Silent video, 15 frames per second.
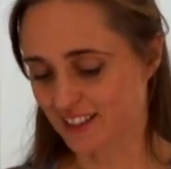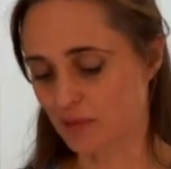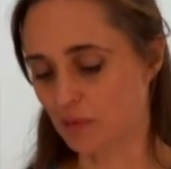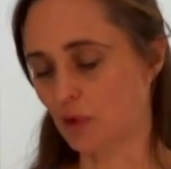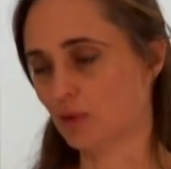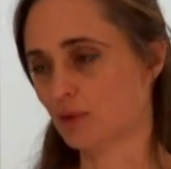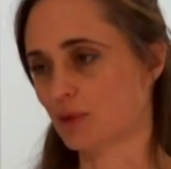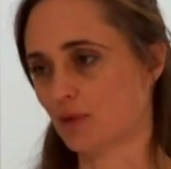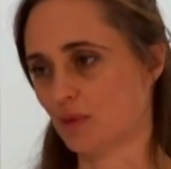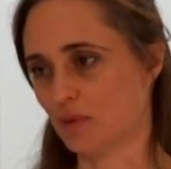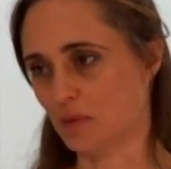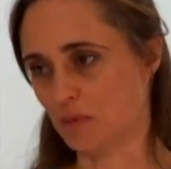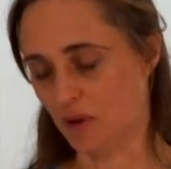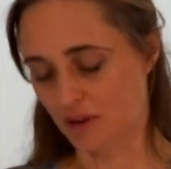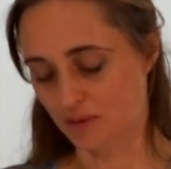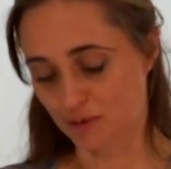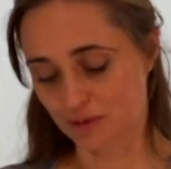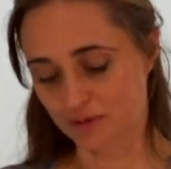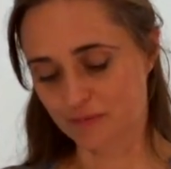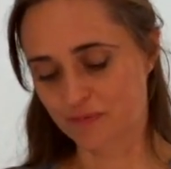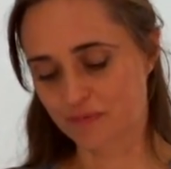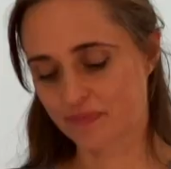their morals from the
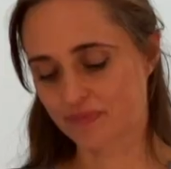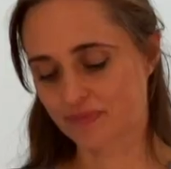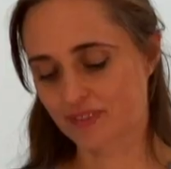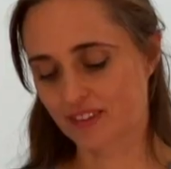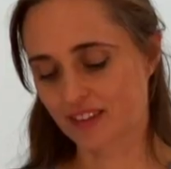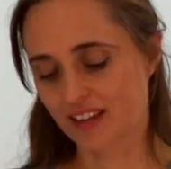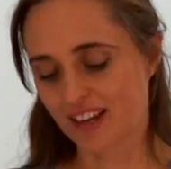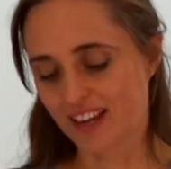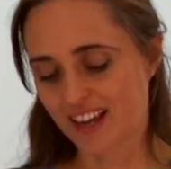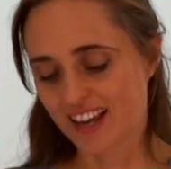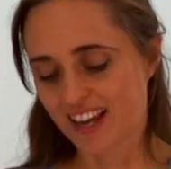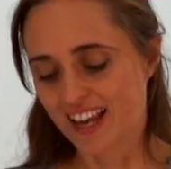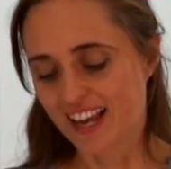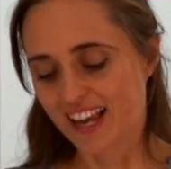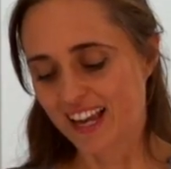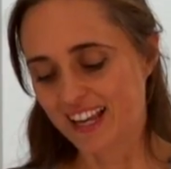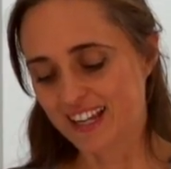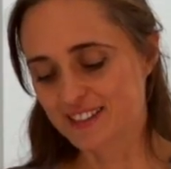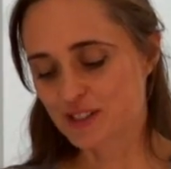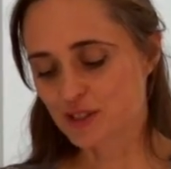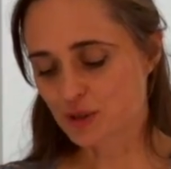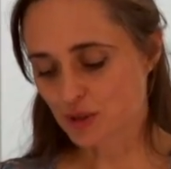Bible.
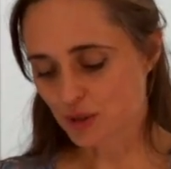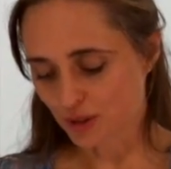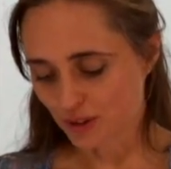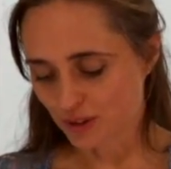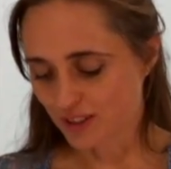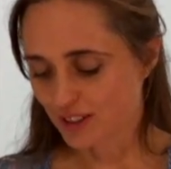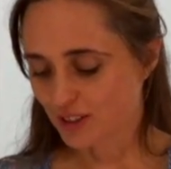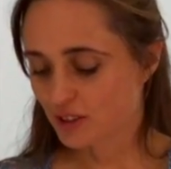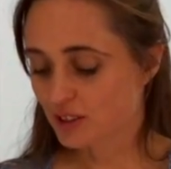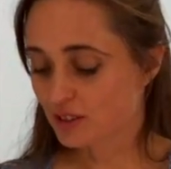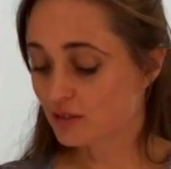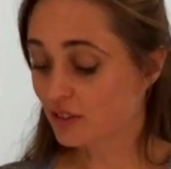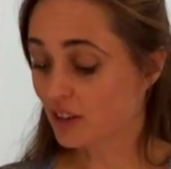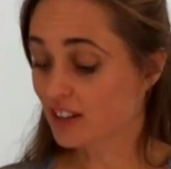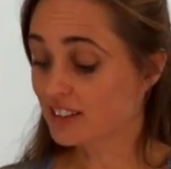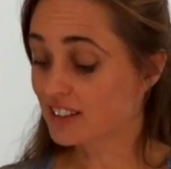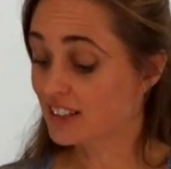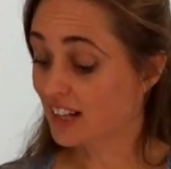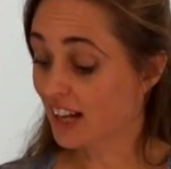It's true that you can find the